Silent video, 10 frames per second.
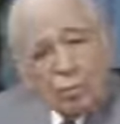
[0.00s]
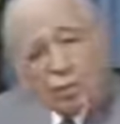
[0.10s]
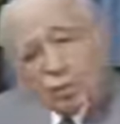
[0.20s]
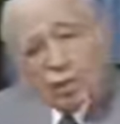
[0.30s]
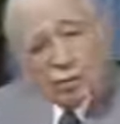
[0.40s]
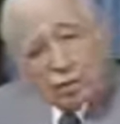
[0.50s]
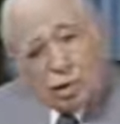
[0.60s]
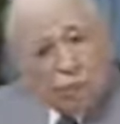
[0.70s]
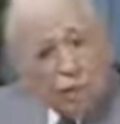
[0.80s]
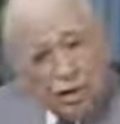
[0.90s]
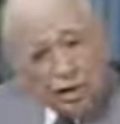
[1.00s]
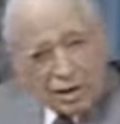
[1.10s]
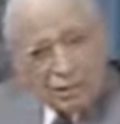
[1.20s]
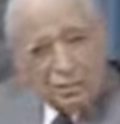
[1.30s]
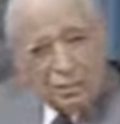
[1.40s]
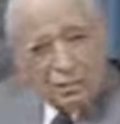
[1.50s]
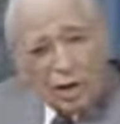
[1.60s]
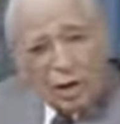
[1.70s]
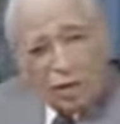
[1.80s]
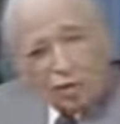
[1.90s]
was just two things
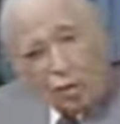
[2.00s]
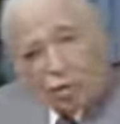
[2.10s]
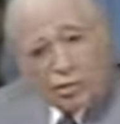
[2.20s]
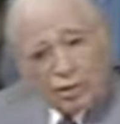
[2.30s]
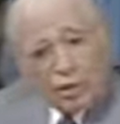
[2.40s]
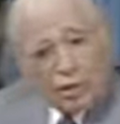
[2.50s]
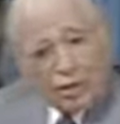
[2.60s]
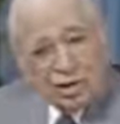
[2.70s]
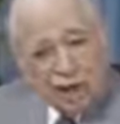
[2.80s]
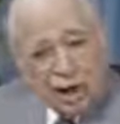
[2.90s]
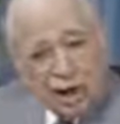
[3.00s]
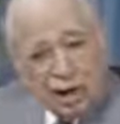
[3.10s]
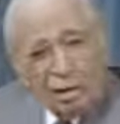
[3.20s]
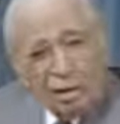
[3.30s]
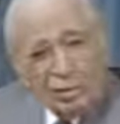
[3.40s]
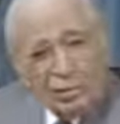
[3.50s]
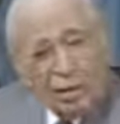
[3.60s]
of course, it's a desire,